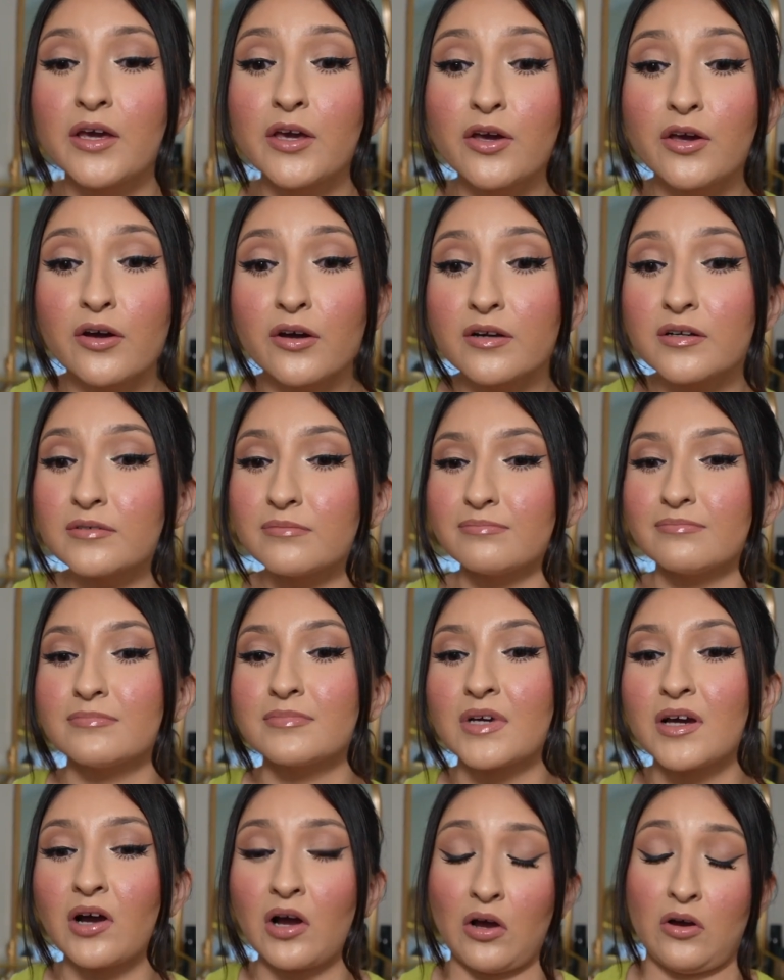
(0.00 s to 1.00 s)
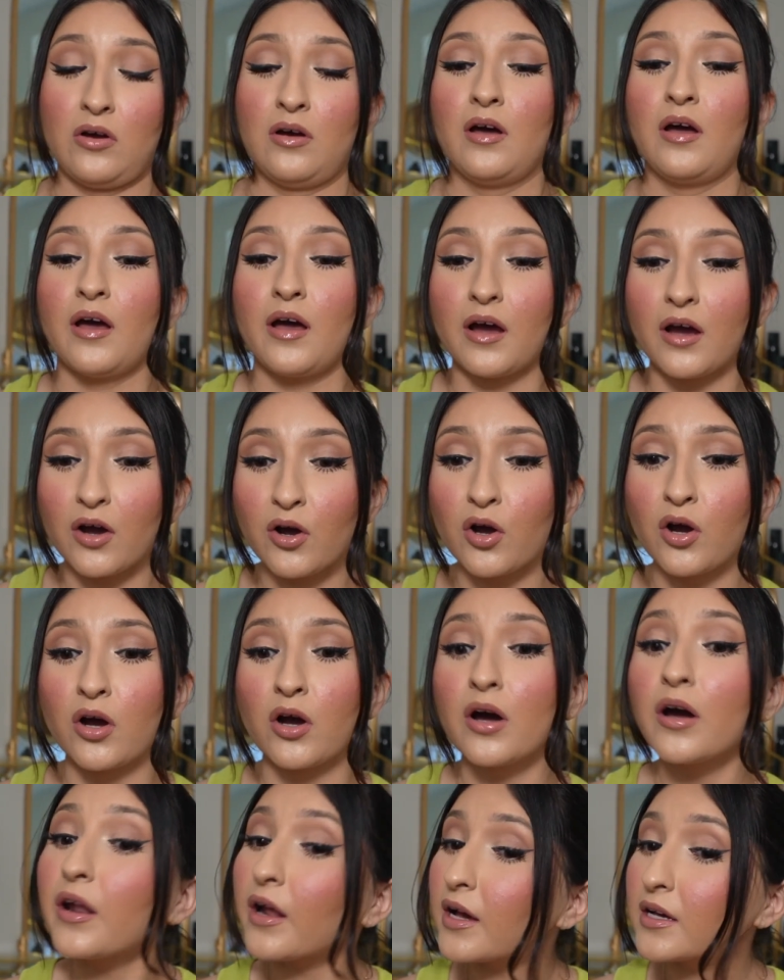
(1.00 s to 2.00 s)
here
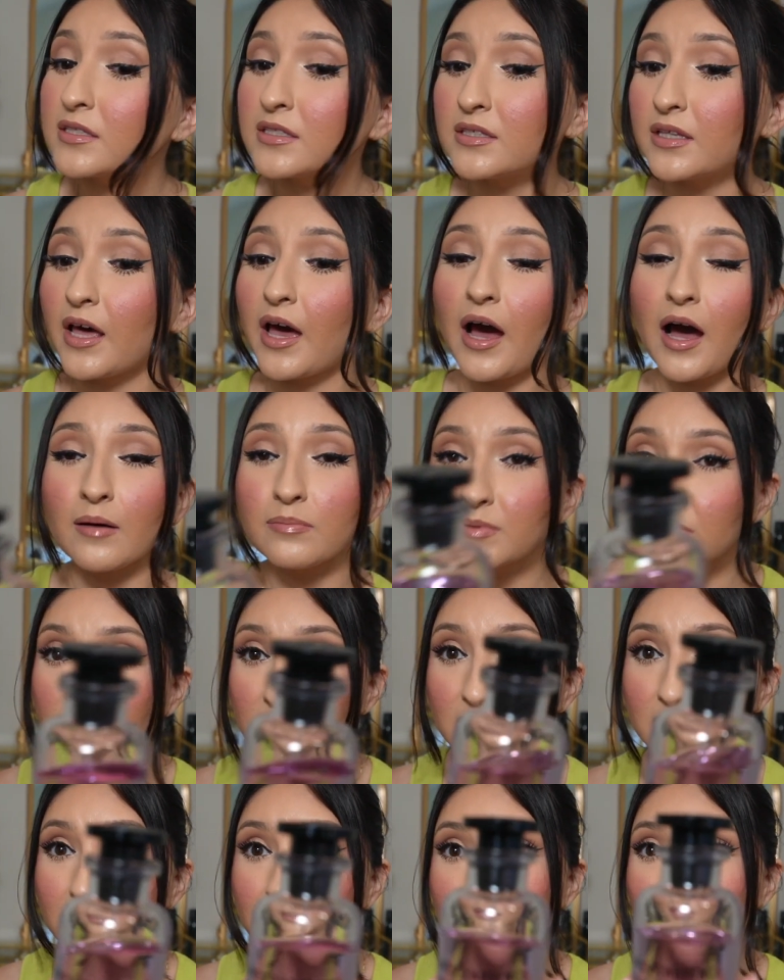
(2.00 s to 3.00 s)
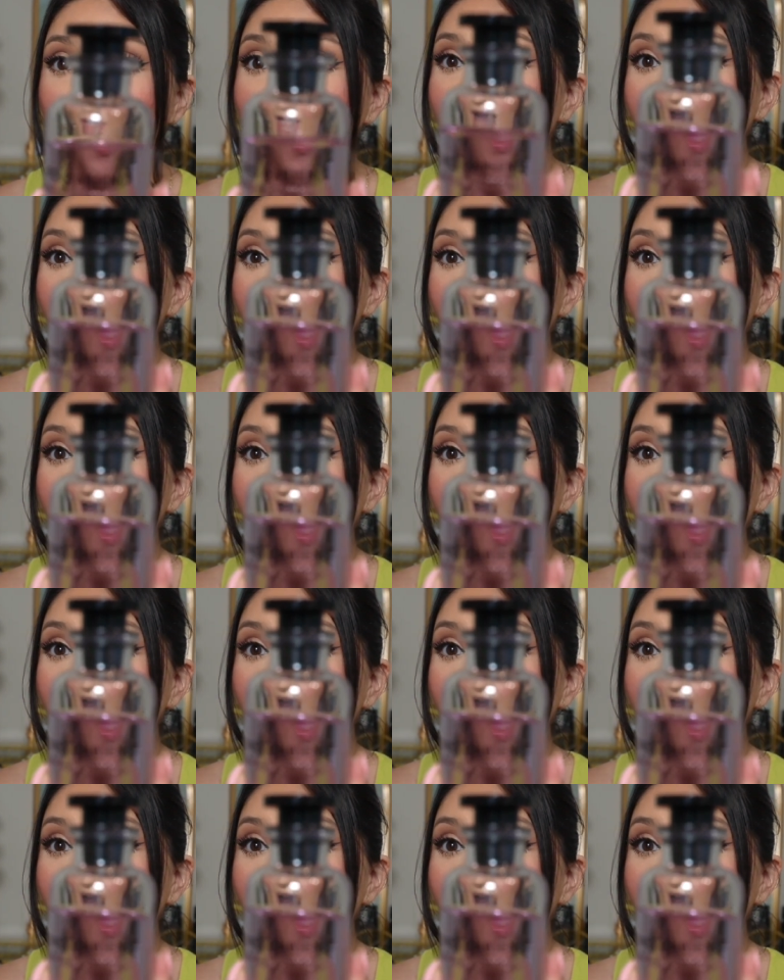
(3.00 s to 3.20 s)
here's the absence